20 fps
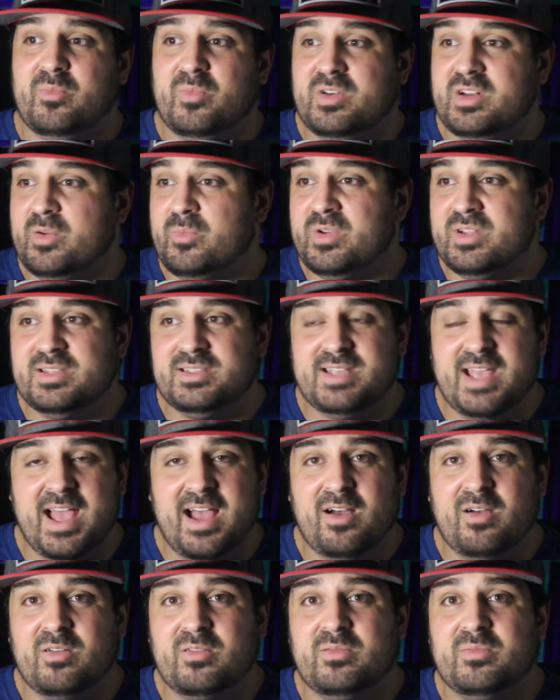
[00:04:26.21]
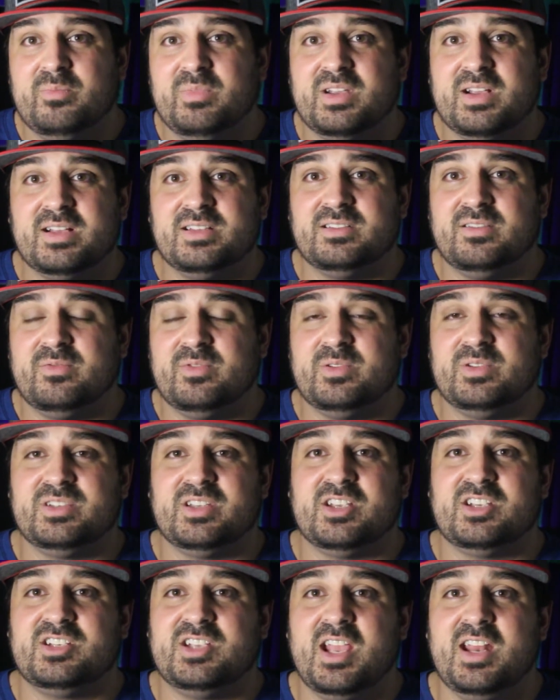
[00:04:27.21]
and when it went down, because it was
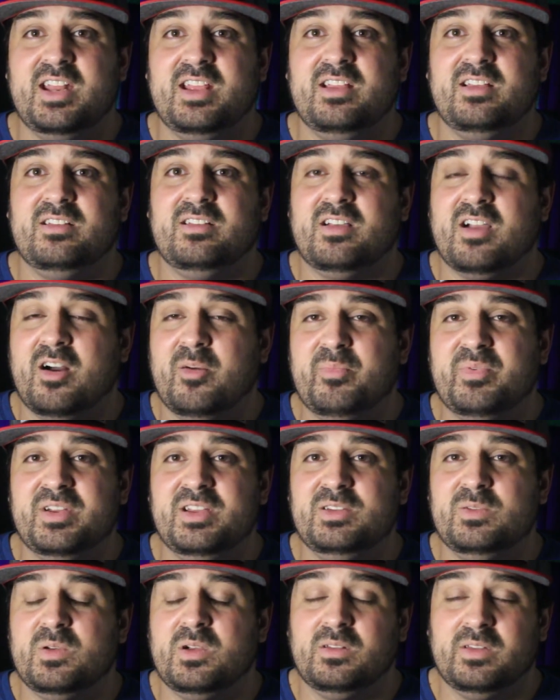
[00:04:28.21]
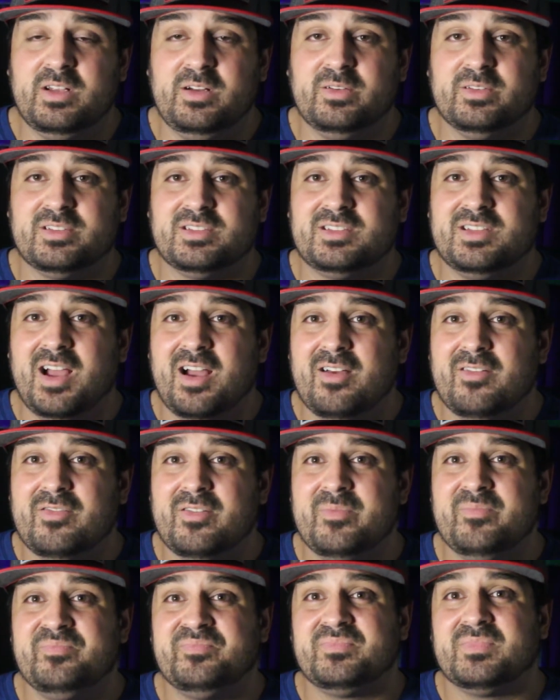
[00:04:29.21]
a shady company doing illegal
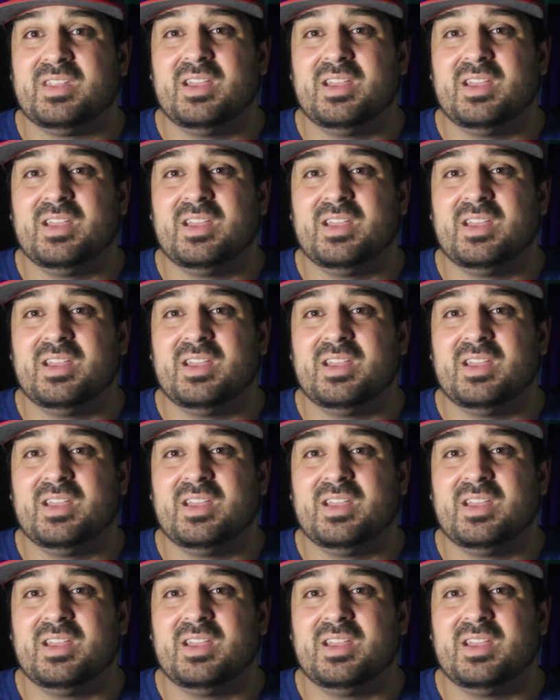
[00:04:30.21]
stuff,